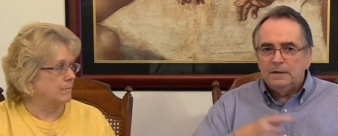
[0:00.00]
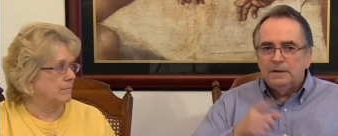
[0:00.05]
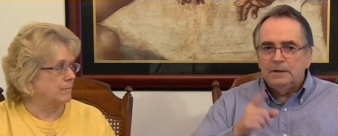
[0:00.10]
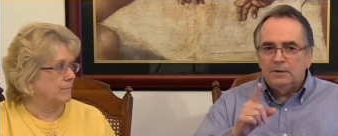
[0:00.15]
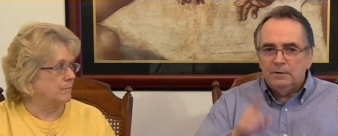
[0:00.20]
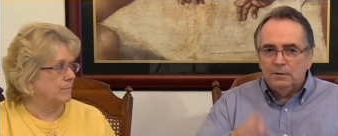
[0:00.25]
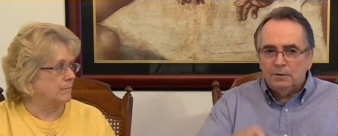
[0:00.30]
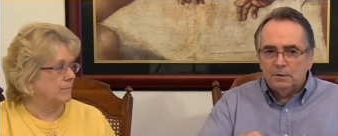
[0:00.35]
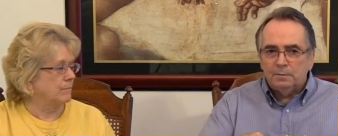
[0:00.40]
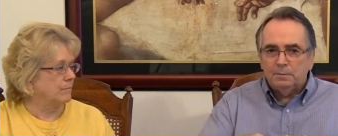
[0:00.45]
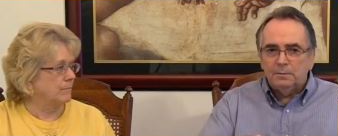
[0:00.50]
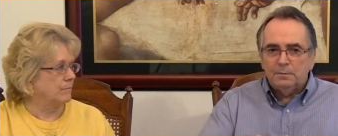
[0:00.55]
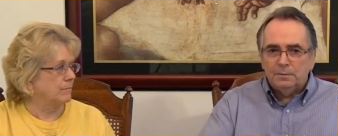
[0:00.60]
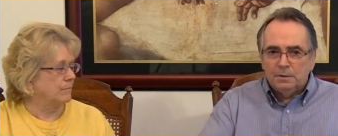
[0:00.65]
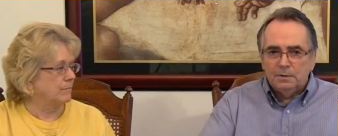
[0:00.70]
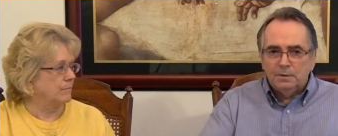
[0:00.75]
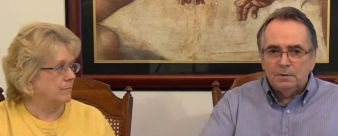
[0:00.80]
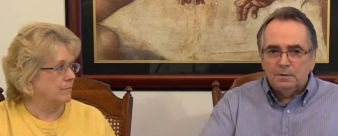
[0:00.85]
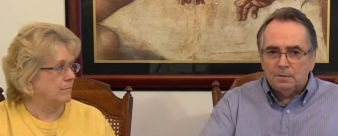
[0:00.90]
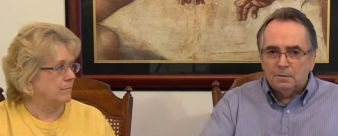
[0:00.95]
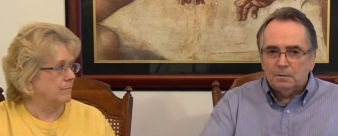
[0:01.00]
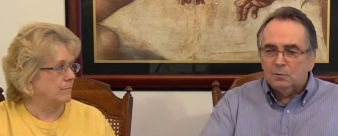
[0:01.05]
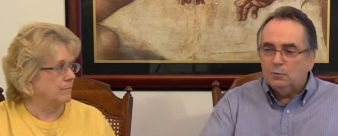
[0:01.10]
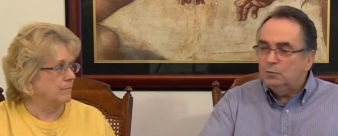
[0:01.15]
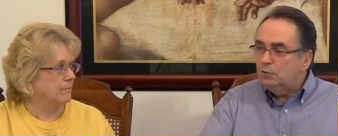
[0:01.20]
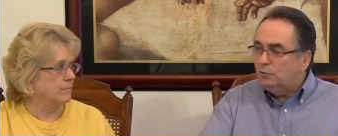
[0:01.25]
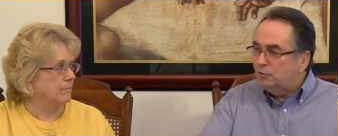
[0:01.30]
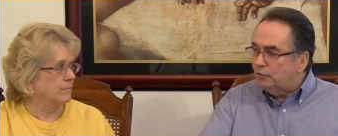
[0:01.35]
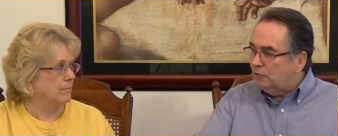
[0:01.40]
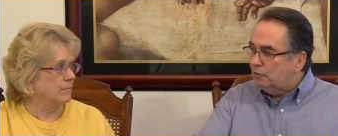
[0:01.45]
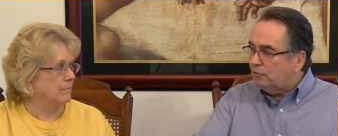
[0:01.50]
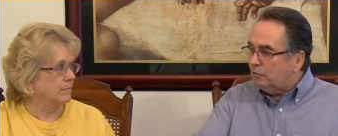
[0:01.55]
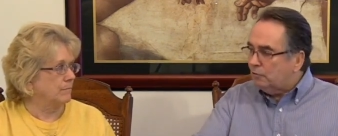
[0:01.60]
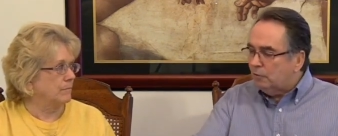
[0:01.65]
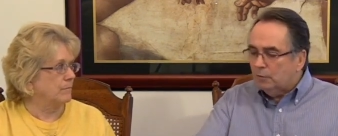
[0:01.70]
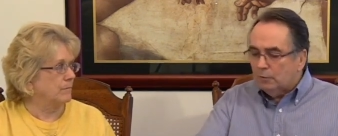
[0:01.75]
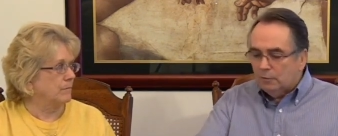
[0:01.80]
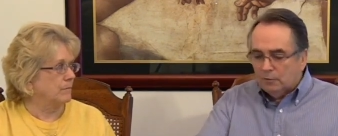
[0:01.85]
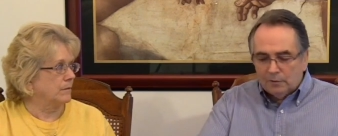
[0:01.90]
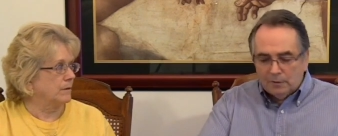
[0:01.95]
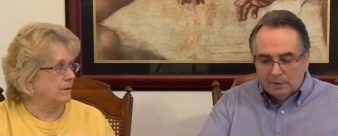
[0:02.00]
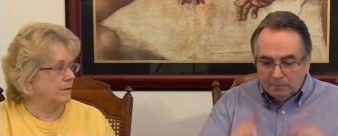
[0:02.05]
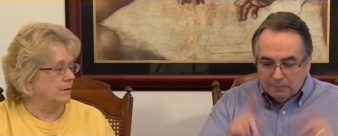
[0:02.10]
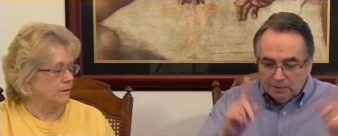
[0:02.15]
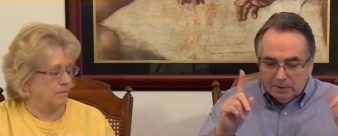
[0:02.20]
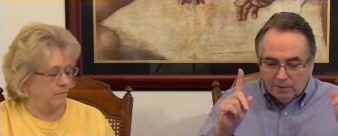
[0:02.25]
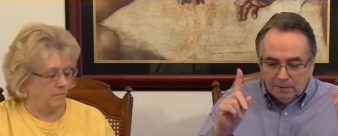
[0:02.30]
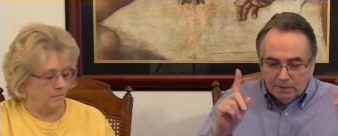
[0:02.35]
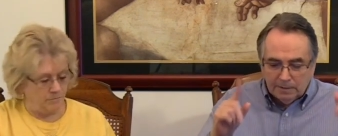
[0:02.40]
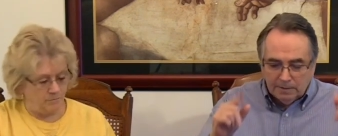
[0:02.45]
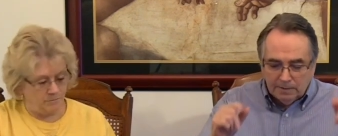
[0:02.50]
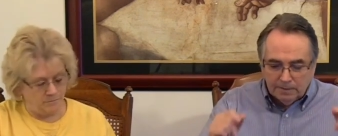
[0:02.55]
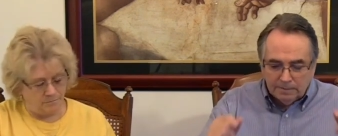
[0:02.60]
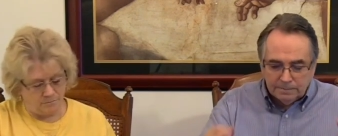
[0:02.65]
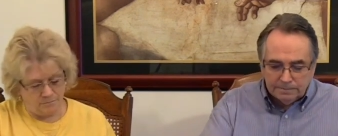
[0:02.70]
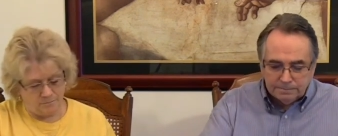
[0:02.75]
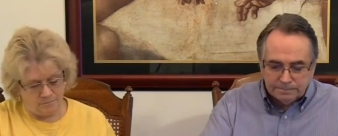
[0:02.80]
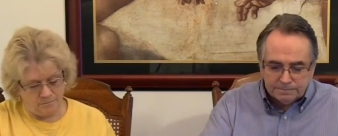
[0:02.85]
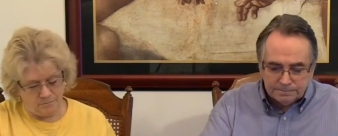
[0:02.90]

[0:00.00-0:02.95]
Speaker 1: you'll, you'll lose this truth, I'm telling you.